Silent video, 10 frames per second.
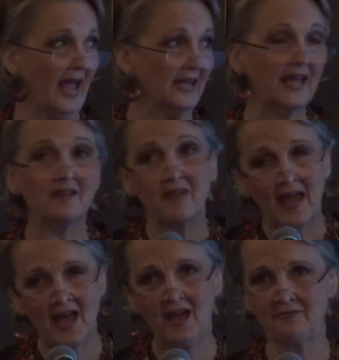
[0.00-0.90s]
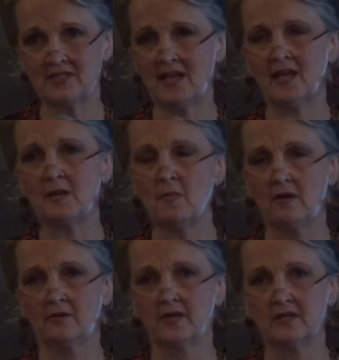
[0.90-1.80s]
and gave half to Auntie
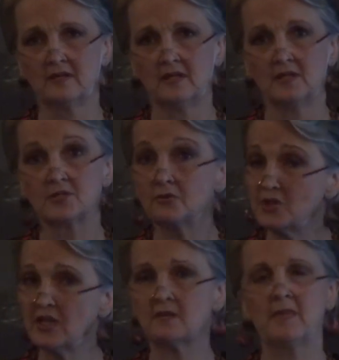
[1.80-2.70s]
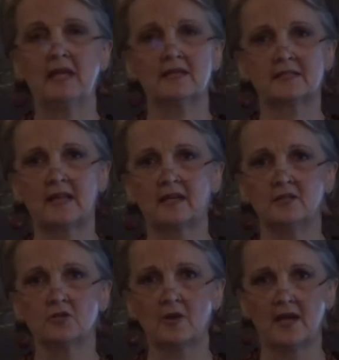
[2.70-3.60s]
Margaret so she could make a
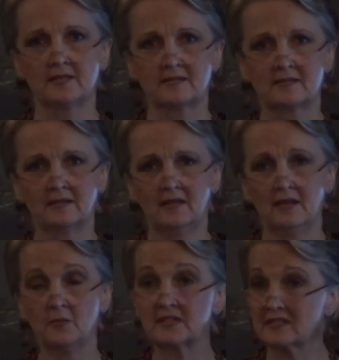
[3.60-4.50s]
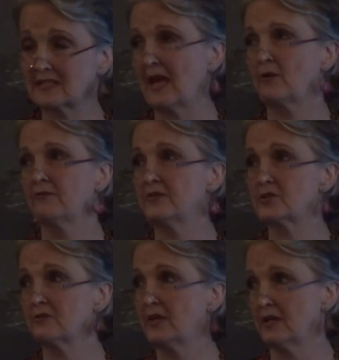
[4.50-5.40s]
second dress. It was a
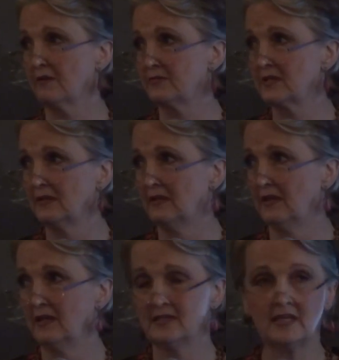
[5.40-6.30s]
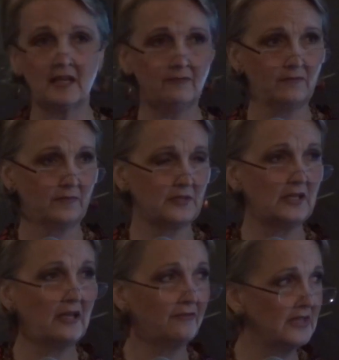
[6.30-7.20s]
sacrificial gift to
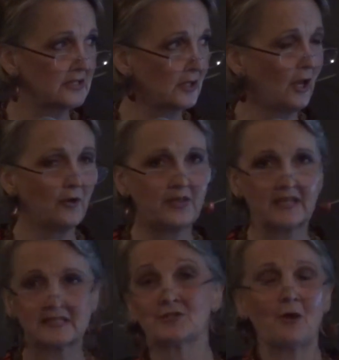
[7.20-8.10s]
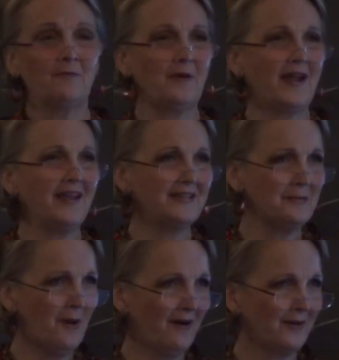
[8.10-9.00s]
give this clothing. So for
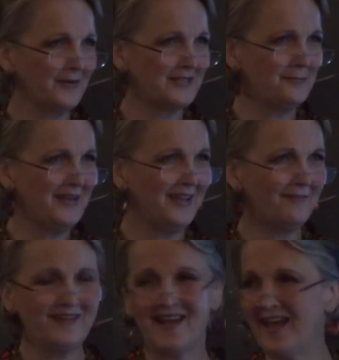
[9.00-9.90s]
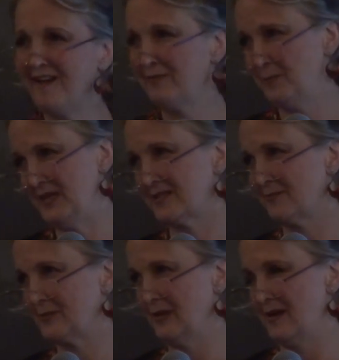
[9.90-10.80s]
Auntie Margaret to be given half a piece
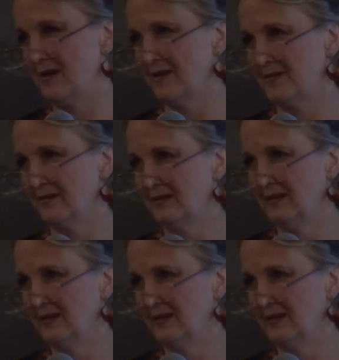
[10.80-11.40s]
of cloth